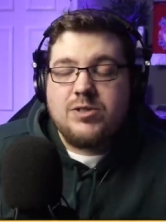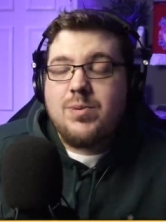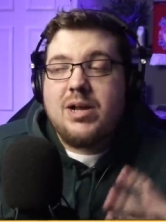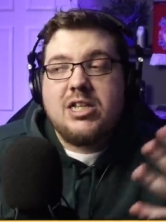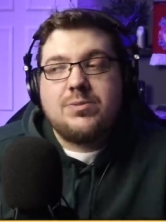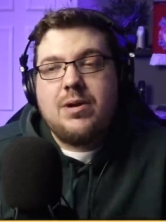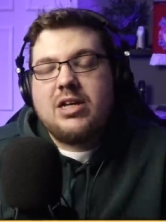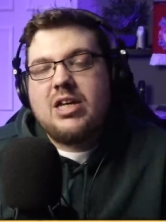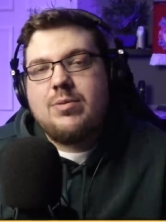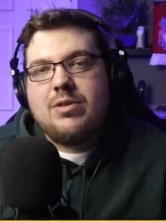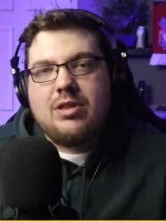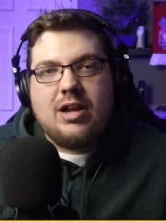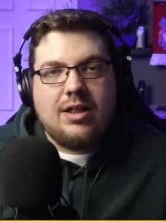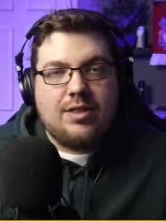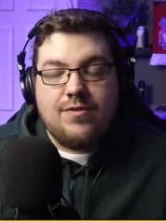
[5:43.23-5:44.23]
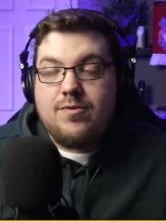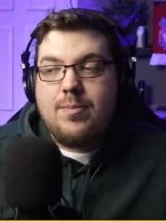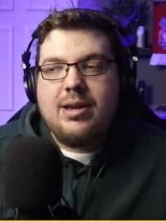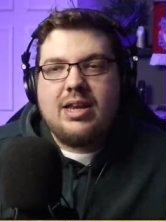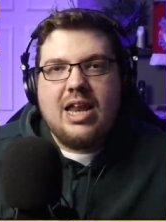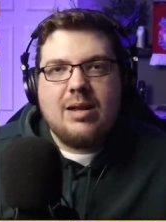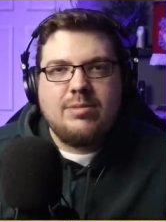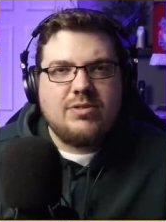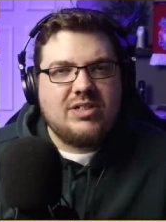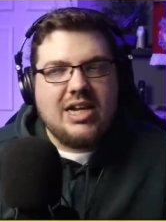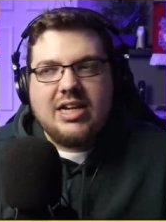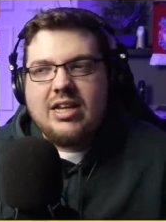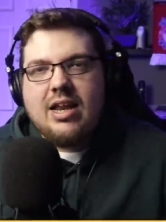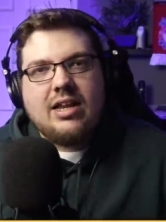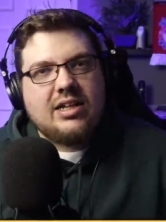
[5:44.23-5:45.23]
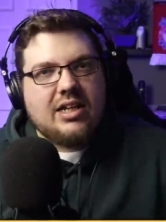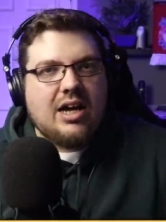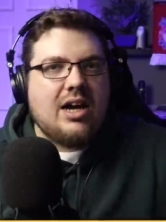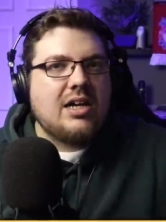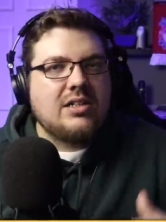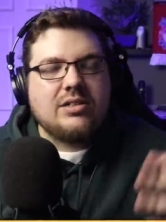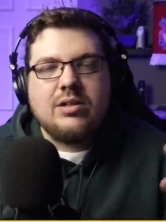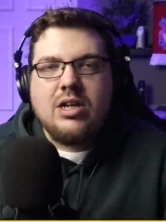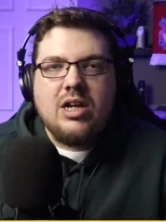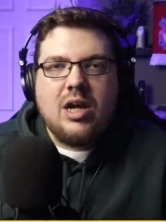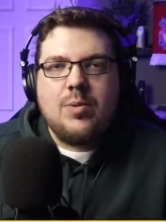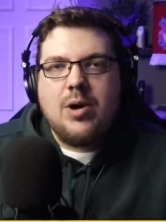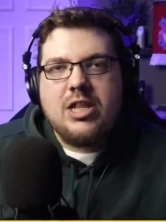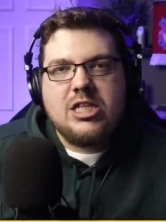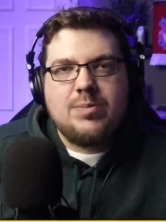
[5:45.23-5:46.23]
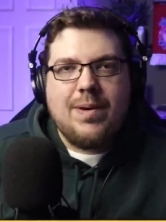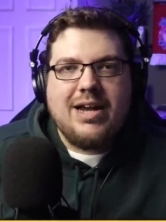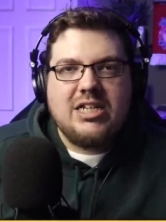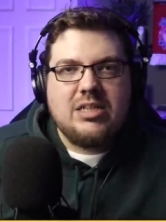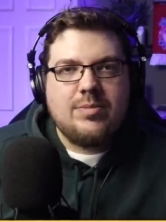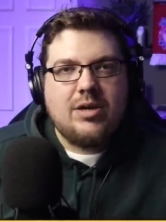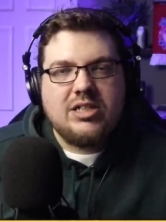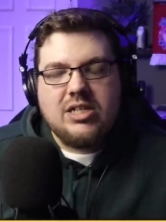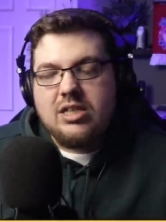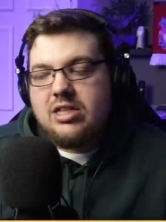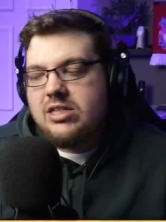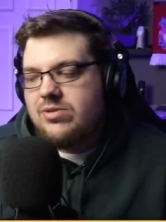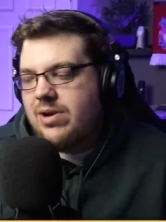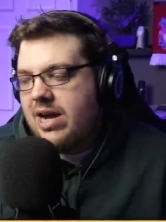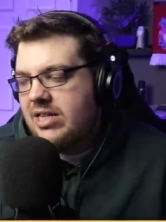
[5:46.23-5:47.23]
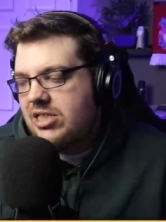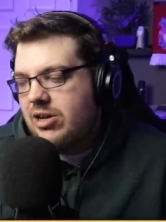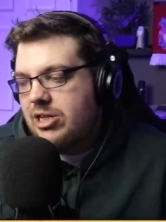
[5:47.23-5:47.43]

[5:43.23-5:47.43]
as well as working with like the familiar names of Sekin Alakard and, and Work the Space, amongst others, right?